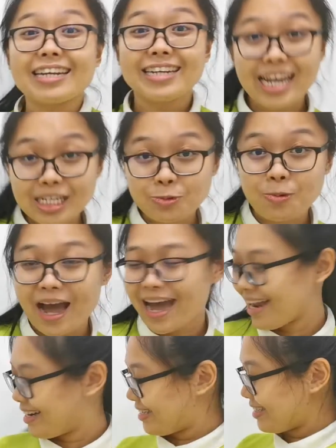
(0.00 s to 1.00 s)
Next
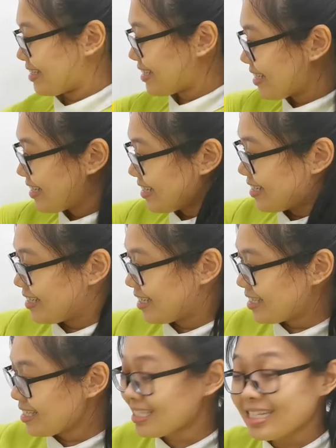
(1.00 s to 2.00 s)
one.
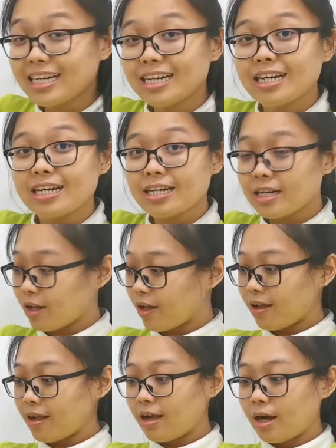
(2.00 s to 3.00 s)
This is the
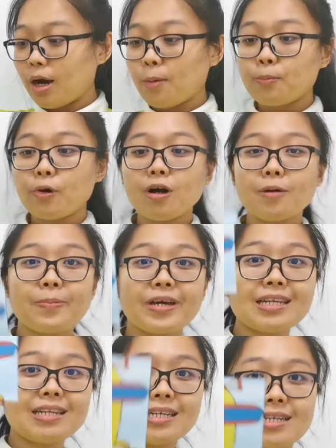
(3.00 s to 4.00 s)

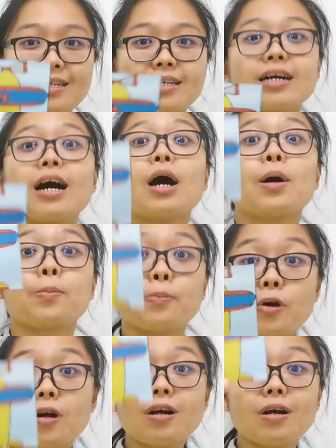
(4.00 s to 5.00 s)
propeller.
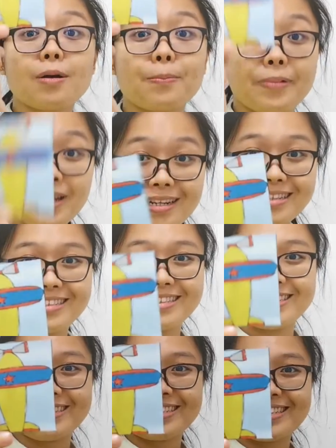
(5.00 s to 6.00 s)

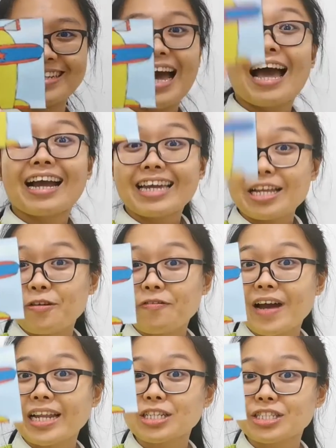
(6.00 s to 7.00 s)
Propeller. Can you
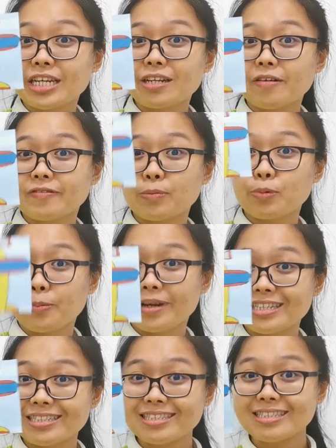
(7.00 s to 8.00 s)
find the shadow of the
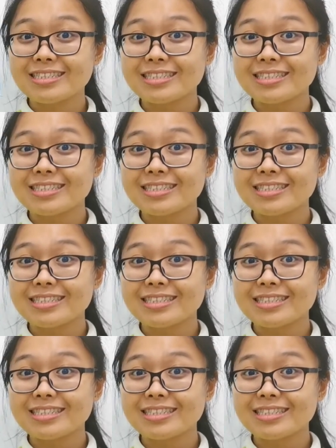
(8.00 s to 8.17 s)
propeller?